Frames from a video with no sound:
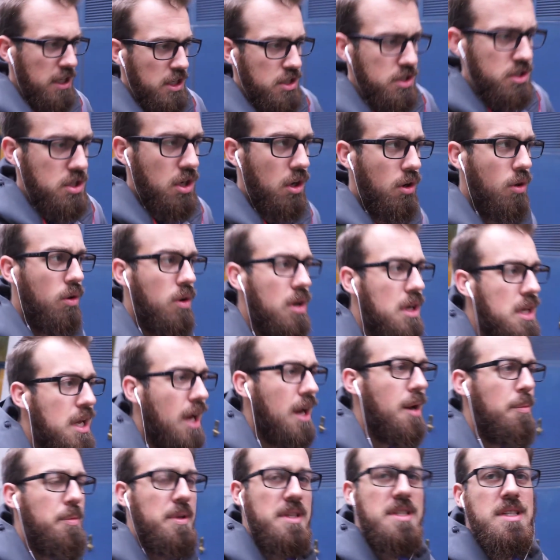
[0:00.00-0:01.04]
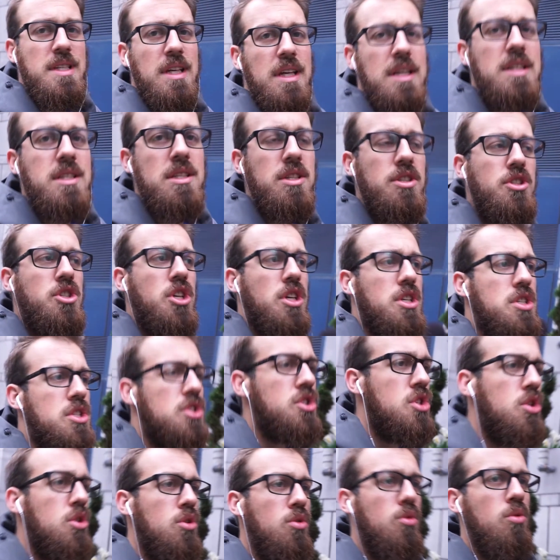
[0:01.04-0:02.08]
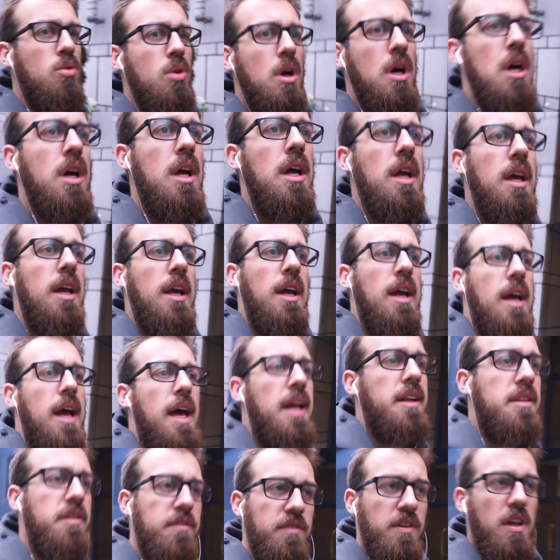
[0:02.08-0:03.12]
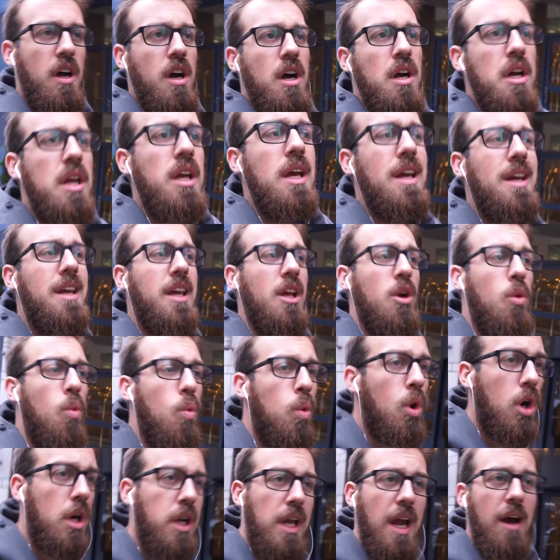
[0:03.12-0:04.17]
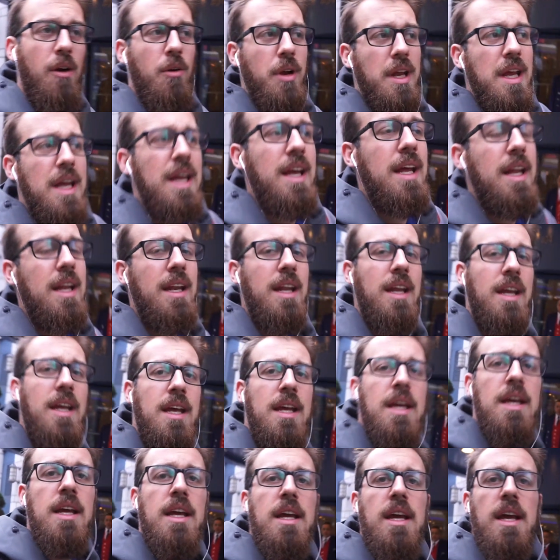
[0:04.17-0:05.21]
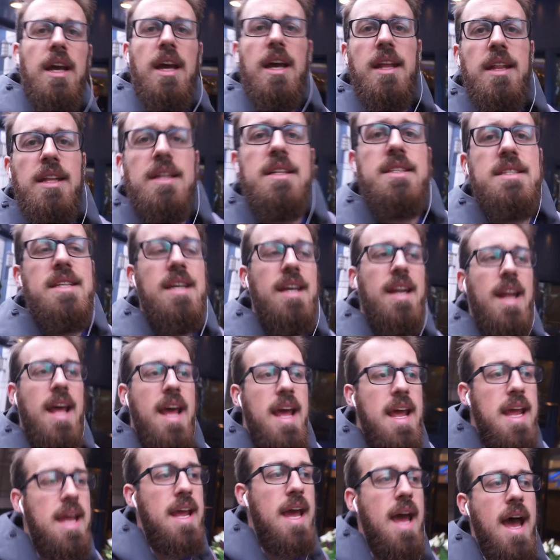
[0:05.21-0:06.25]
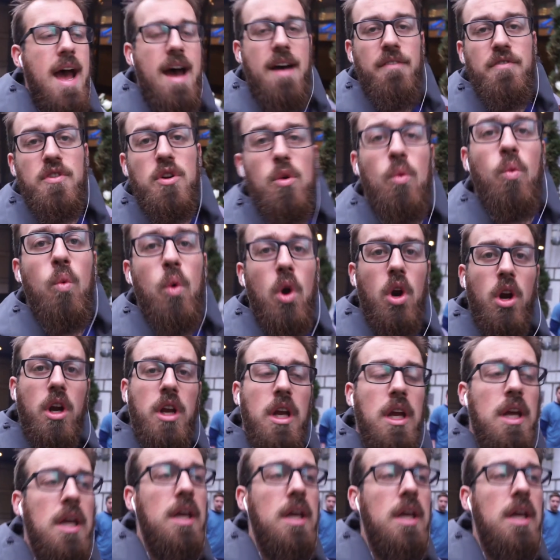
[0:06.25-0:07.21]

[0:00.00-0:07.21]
So got up at 6 just to edit the vlog, get a workout in. And then today after work,